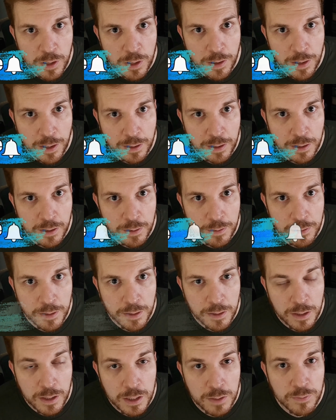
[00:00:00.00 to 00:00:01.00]
that kind of thing,
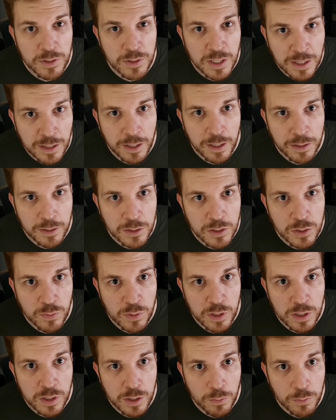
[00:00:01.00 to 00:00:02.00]
and if you didn't like this
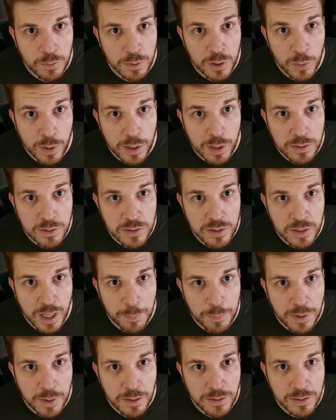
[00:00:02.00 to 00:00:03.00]
video, then go ahead and slap
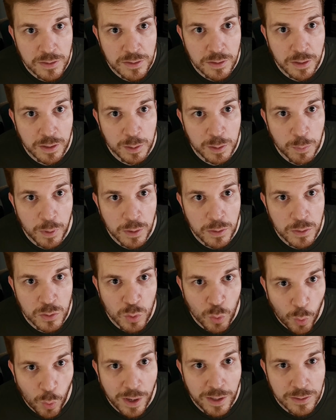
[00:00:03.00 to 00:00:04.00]
that dislike button
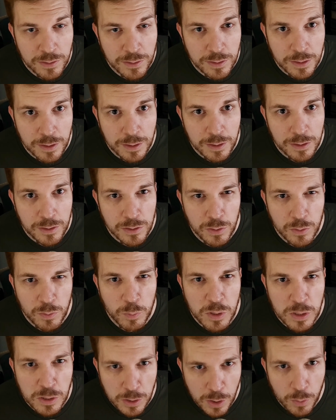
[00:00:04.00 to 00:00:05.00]
twice so we
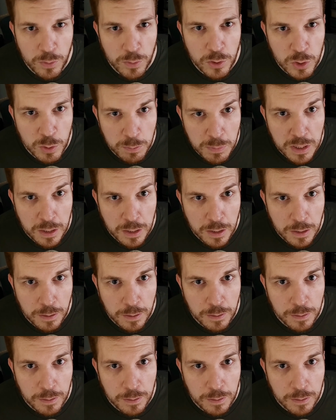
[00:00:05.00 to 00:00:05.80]
know that you mean it.